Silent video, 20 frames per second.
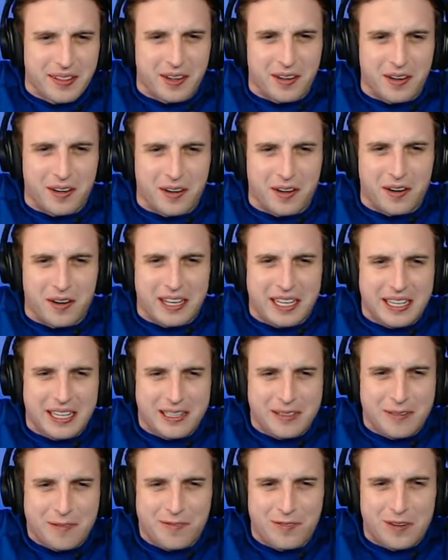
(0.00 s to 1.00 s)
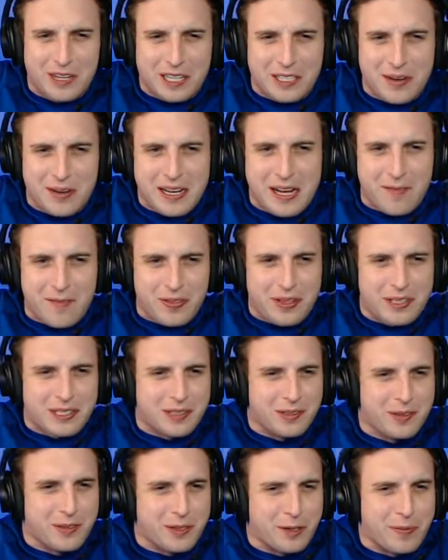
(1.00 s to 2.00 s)
Oh, I can't even flex right now. There's
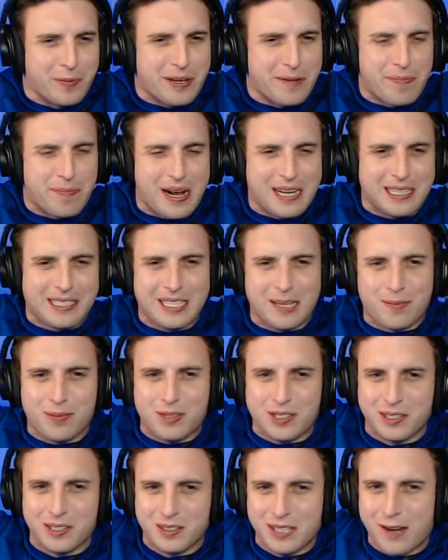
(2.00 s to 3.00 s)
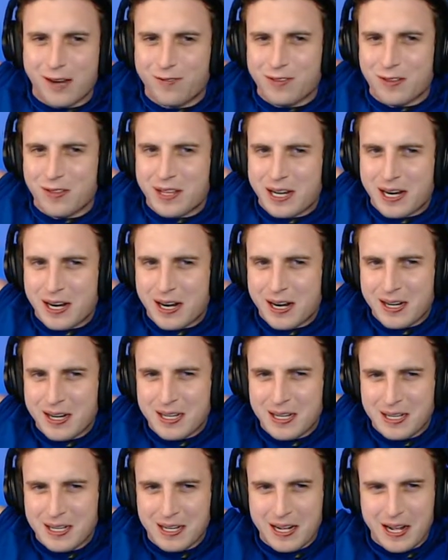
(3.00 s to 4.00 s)
a little bit of bicep still left in there.
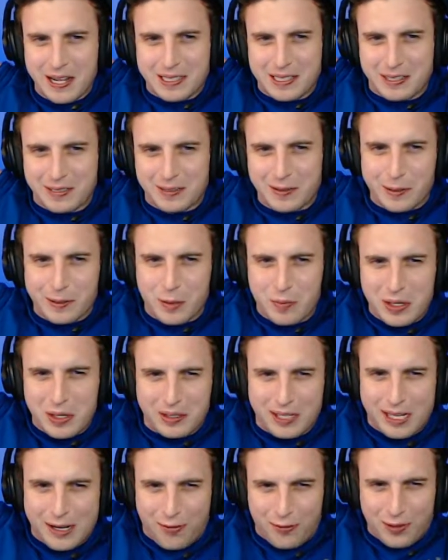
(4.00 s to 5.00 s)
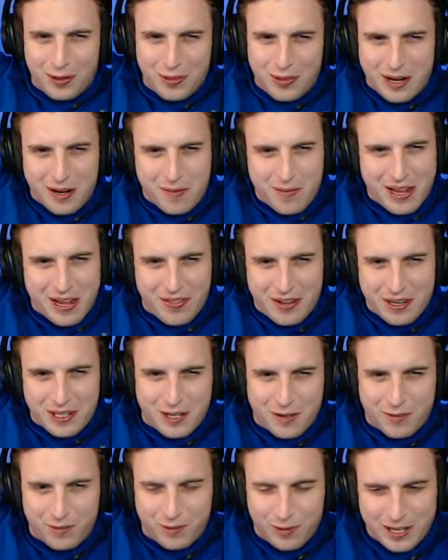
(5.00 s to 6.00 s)
There's a little bit left in there, man. There's
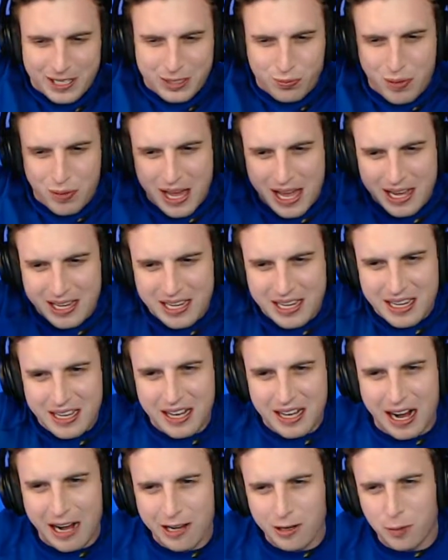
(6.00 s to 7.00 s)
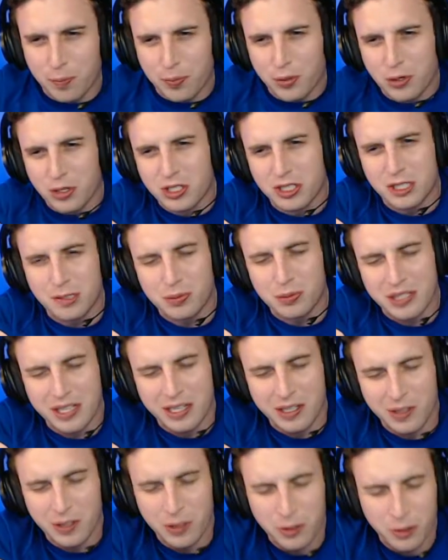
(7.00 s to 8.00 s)
your flex, baggy. I owe push-ups and
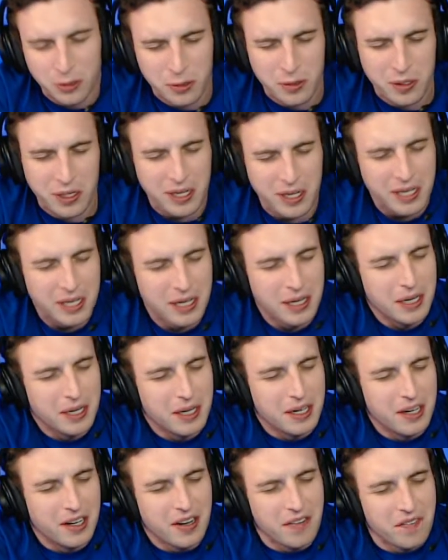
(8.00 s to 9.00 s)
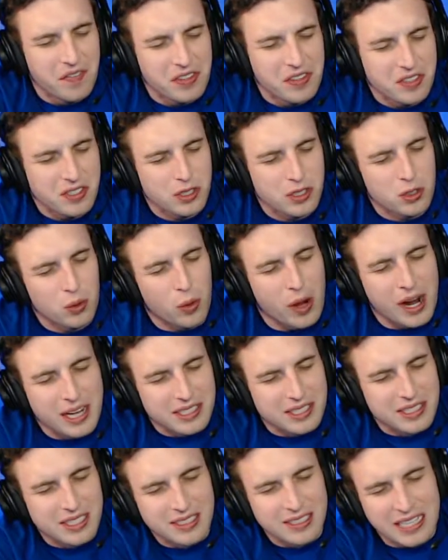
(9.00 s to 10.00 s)
I owe
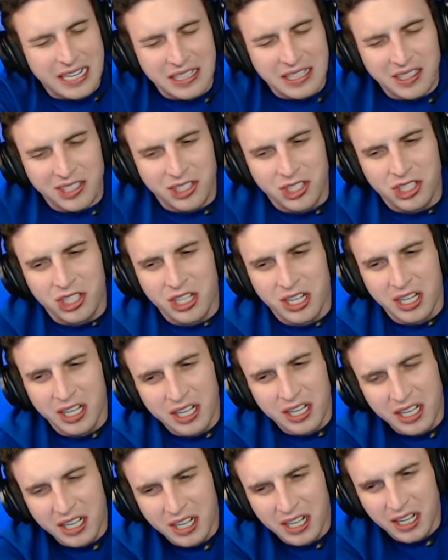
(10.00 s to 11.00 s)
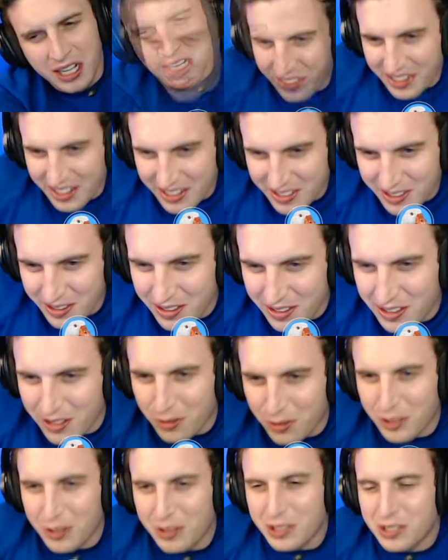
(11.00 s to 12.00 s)
squats to Danish. Dude, no,
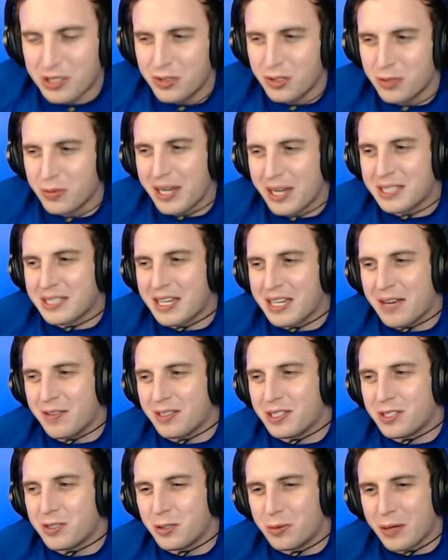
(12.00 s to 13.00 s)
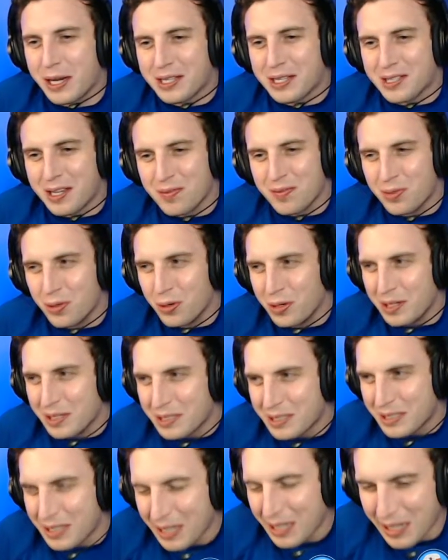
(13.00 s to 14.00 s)
let, us do a regs game. Let's do a regs game,
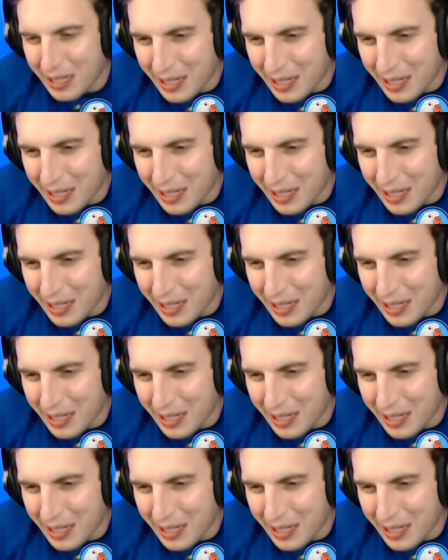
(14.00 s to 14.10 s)
boys.